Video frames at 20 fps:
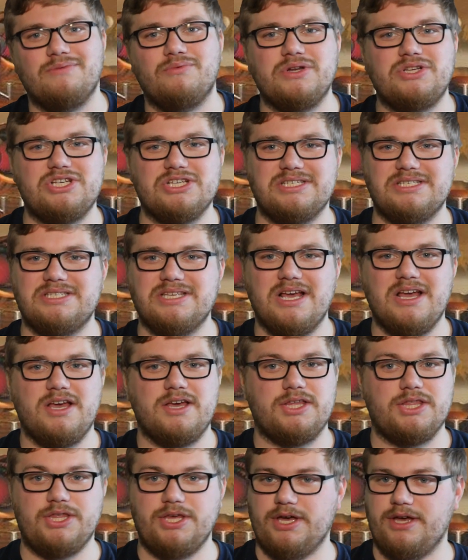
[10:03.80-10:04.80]
which is
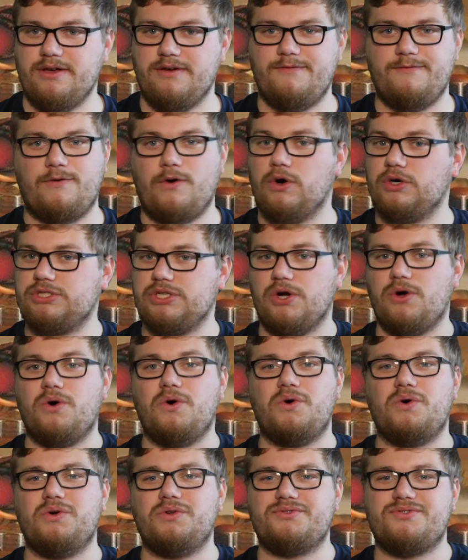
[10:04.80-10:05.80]
the
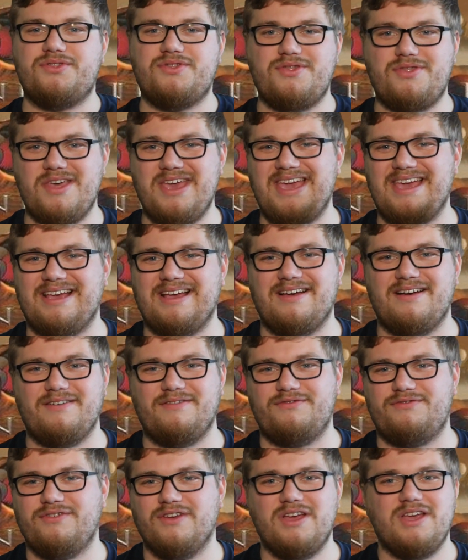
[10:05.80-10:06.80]
foretold thing
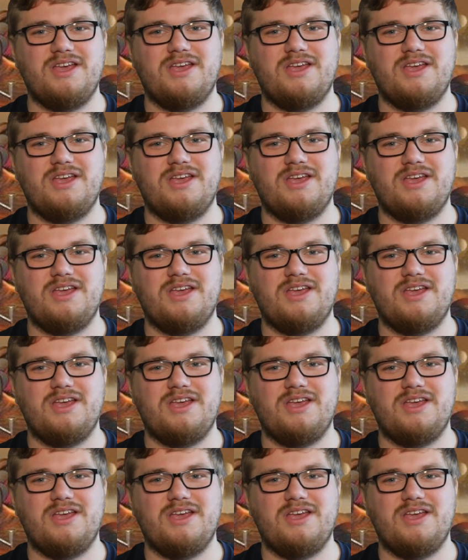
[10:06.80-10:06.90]
of,